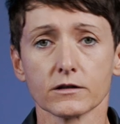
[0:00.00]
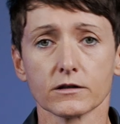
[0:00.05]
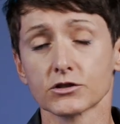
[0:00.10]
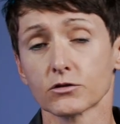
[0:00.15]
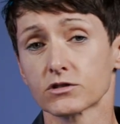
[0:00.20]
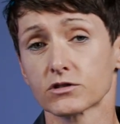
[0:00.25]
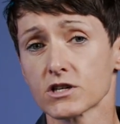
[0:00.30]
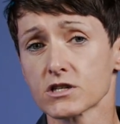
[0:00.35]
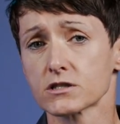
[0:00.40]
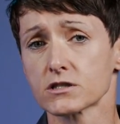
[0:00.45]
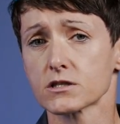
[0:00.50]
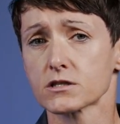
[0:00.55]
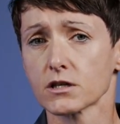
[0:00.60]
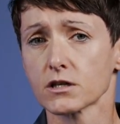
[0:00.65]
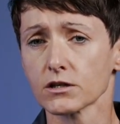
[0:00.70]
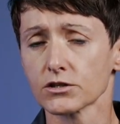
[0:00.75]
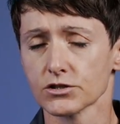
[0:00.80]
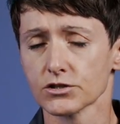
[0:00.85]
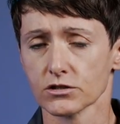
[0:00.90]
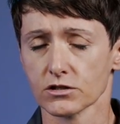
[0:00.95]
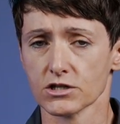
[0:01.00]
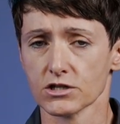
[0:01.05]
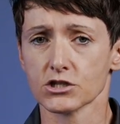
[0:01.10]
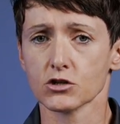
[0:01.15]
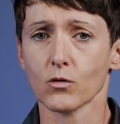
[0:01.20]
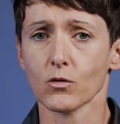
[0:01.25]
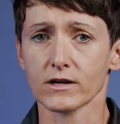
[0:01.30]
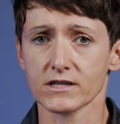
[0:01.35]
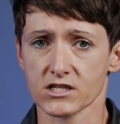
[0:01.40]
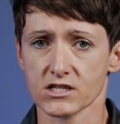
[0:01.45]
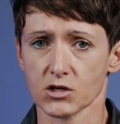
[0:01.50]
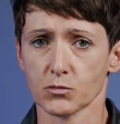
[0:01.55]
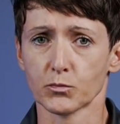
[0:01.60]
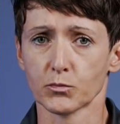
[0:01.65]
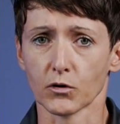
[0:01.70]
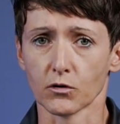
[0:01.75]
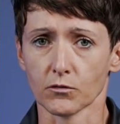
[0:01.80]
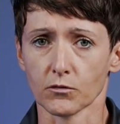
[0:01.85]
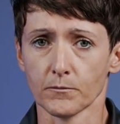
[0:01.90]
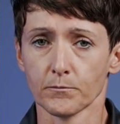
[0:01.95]
So this distinction is quite
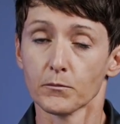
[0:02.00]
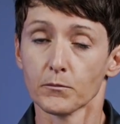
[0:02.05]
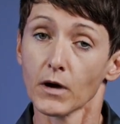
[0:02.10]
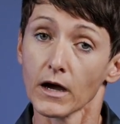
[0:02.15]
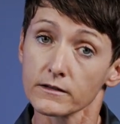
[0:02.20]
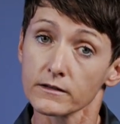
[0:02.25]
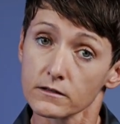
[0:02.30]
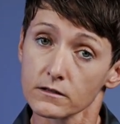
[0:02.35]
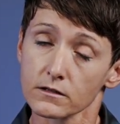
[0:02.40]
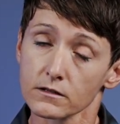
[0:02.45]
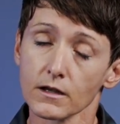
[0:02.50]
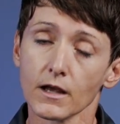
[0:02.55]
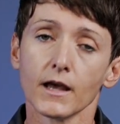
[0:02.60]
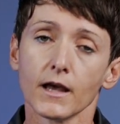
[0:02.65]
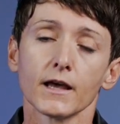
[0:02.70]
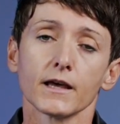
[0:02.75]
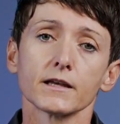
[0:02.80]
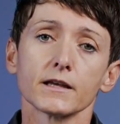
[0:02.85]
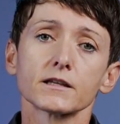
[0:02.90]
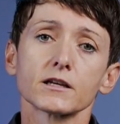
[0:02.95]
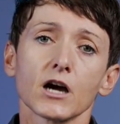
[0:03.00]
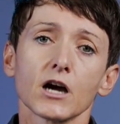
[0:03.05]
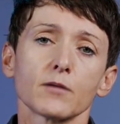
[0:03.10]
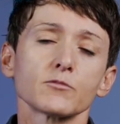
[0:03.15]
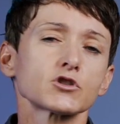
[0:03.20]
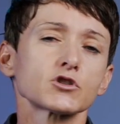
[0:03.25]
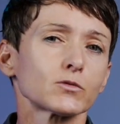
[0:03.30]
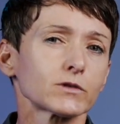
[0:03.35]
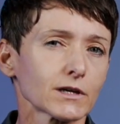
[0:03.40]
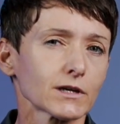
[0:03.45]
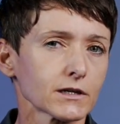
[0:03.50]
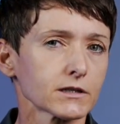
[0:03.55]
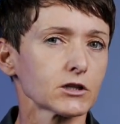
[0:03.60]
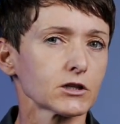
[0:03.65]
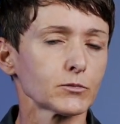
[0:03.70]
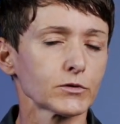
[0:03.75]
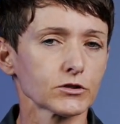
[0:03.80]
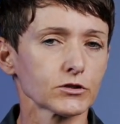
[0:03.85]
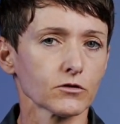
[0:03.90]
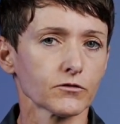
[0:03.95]
simple, but it comes with a little
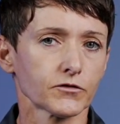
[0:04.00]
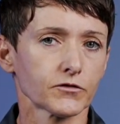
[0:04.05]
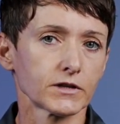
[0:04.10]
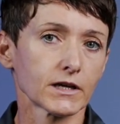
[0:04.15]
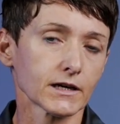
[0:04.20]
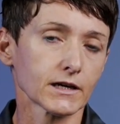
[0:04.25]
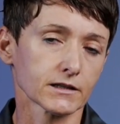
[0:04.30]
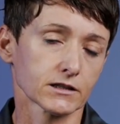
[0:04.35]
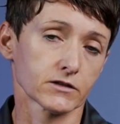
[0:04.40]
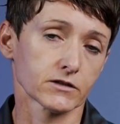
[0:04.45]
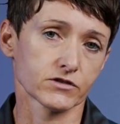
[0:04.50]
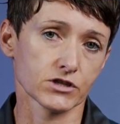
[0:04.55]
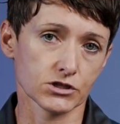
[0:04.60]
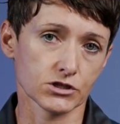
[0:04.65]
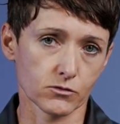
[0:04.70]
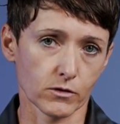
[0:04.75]
bit of negatives as